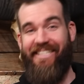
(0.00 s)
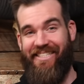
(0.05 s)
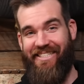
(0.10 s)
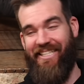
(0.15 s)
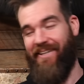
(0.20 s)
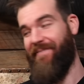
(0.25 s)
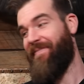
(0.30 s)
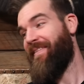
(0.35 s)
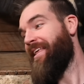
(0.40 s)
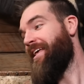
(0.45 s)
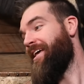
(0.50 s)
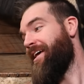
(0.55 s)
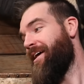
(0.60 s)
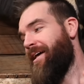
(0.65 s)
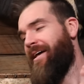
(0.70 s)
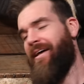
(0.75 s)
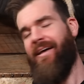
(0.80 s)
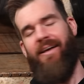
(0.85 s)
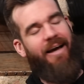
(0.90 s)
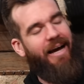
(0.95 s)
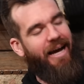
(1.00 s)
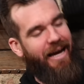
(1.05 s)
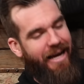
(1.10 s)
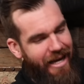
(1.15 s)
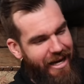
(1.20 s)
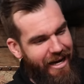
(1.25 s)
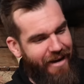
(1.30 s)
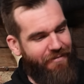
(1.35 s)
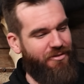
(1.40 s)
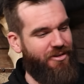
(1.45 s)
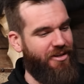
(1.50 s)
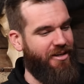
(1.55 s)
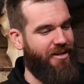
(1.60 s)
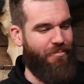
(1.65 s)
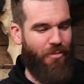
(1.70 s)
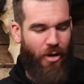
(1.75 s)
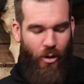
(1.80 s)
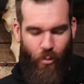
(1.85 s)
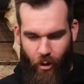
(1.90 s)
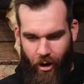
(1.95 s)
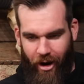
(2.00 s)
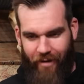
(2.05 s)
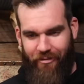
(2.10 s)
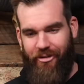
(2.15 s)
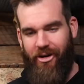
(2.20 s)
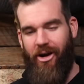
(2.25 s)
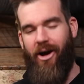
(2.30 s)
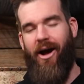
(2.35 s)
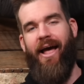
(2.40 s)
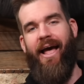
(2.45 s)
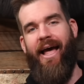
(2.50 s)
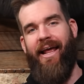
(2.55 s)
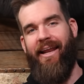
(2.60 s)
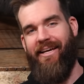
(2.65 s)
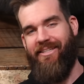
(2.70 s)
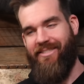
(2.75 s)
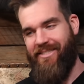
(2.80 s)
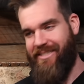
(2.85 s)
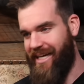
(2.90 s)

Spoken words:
Listen, after my wife and I had our